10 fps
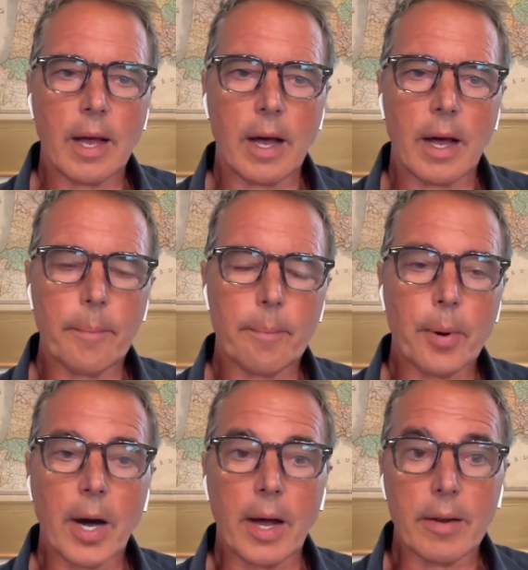
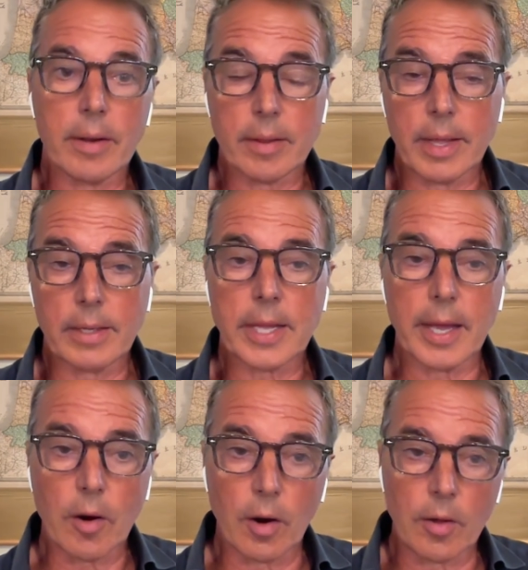But they
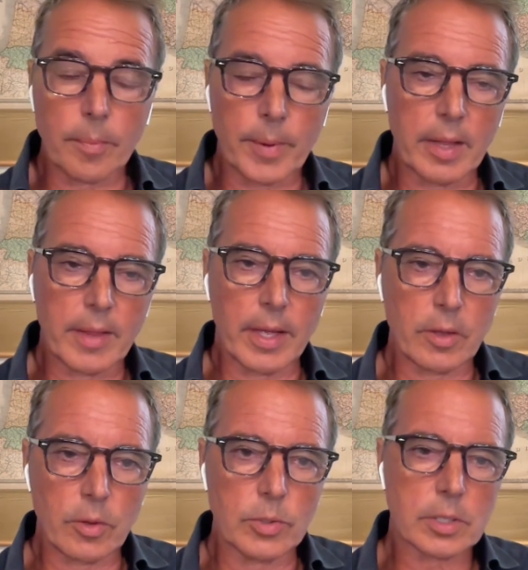take all the money they
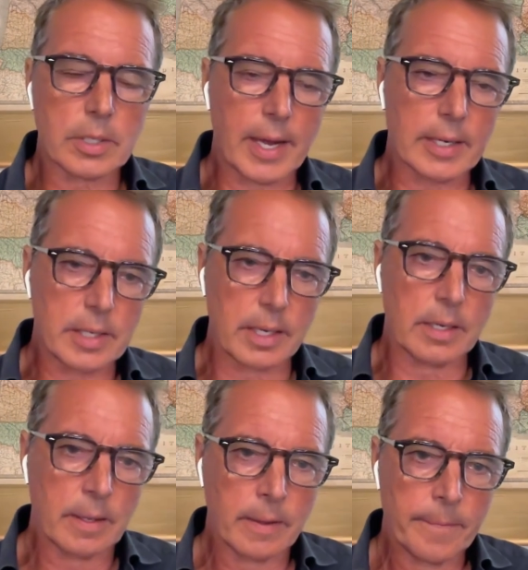use
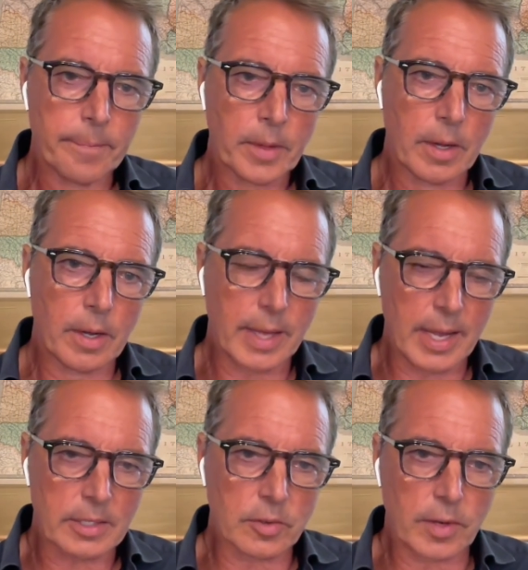taxing
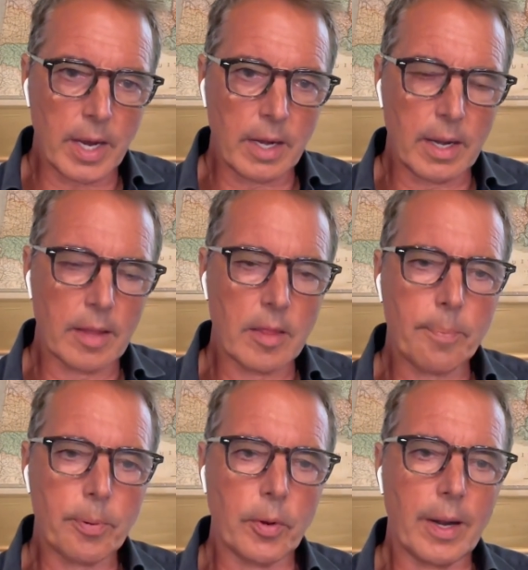gasoline and they
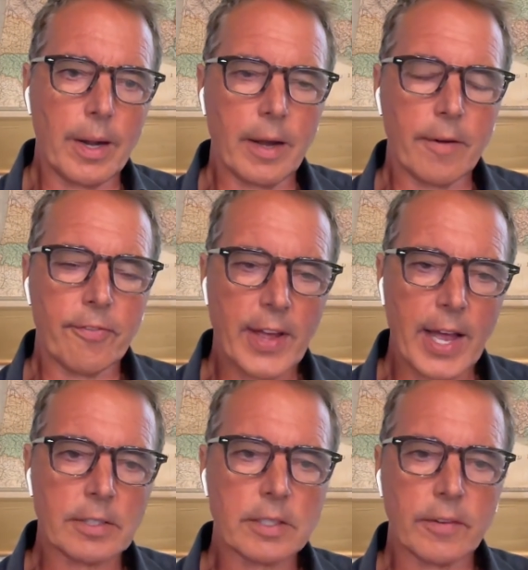put it in a
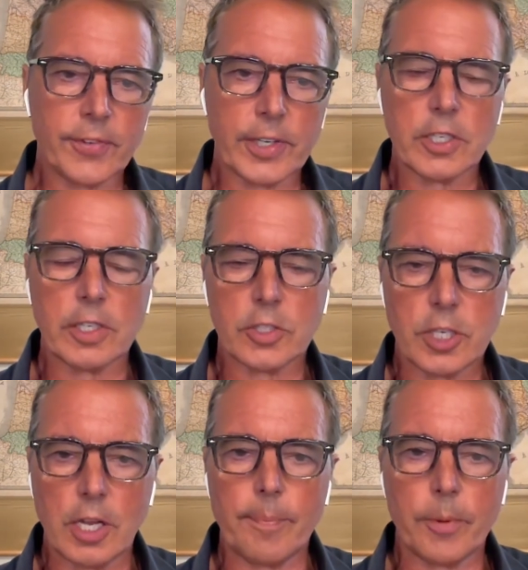fast, efficient,
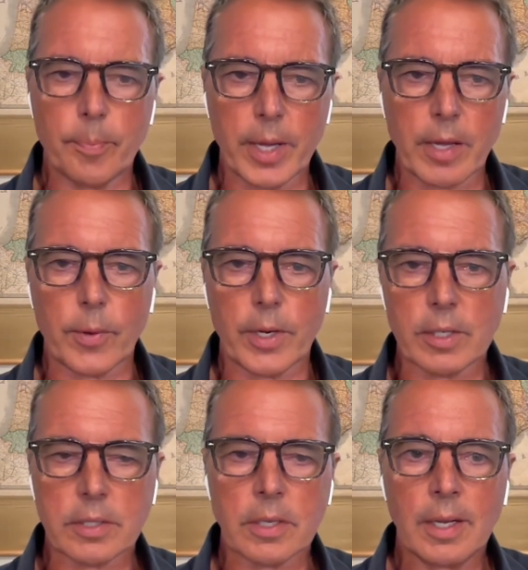cheap,
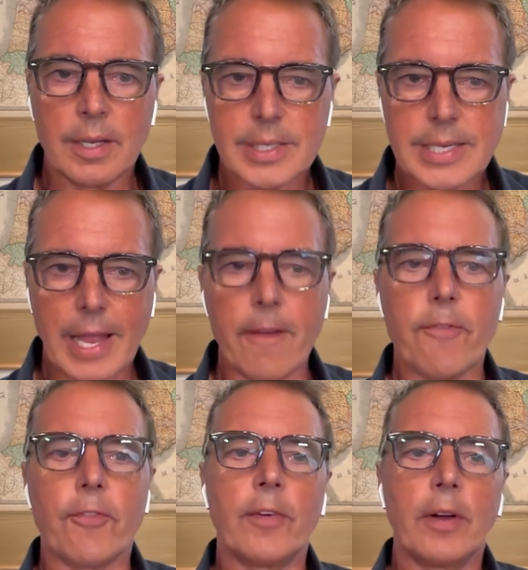ubiquitous, safe
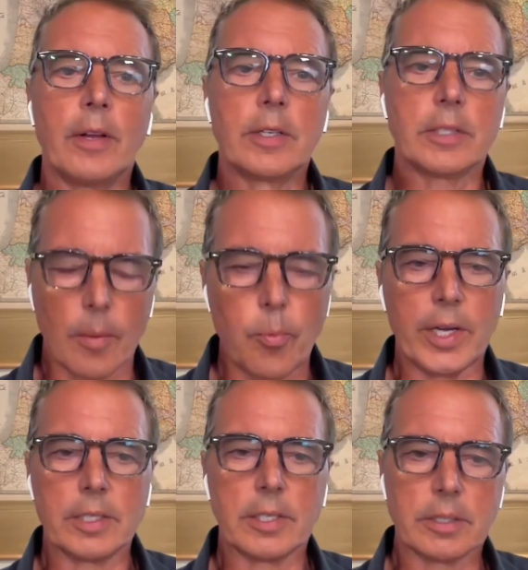
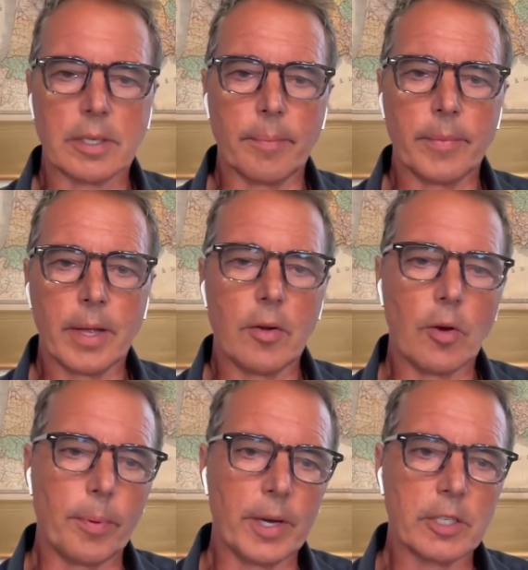subway system. And
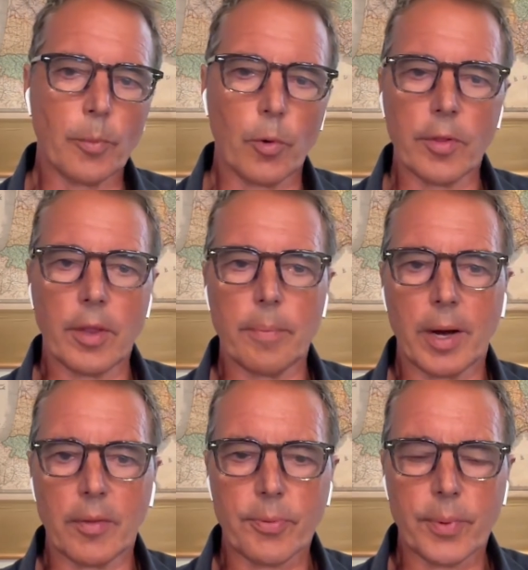nobody's more than
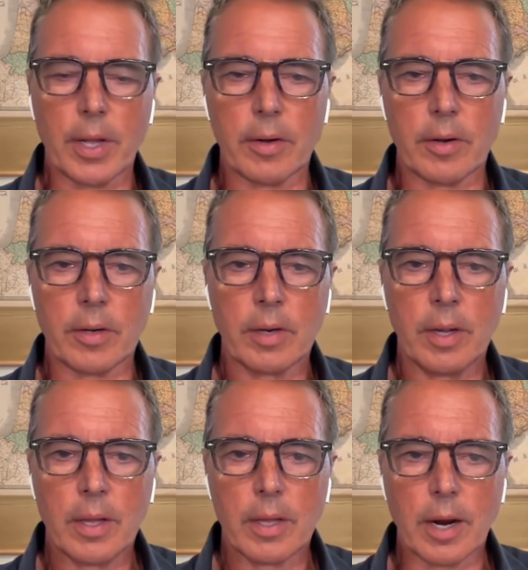about 300
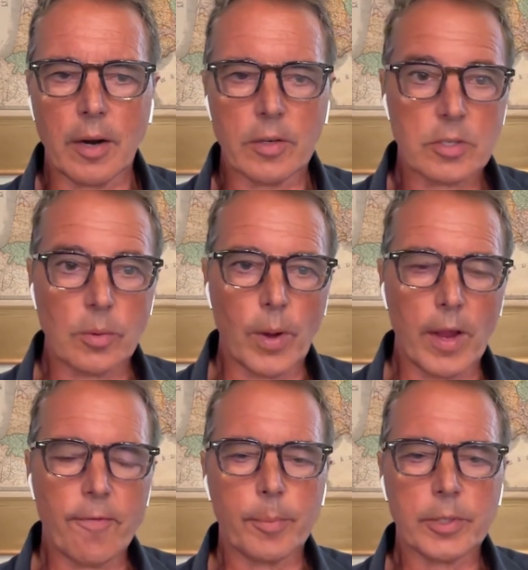yards
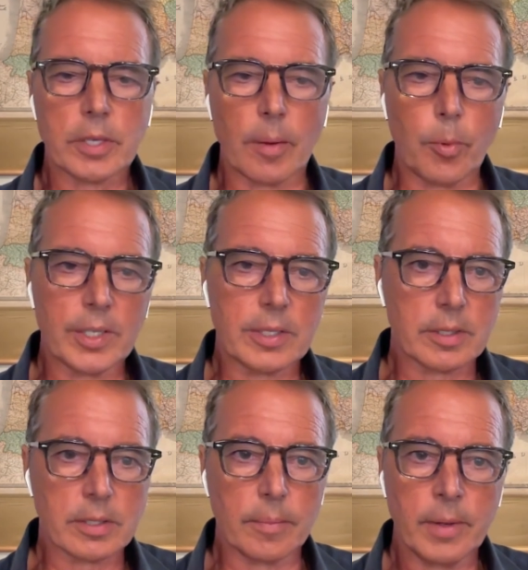away from a subway
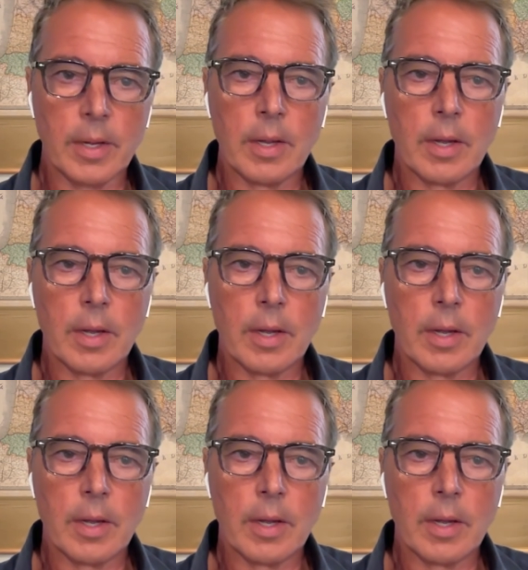system,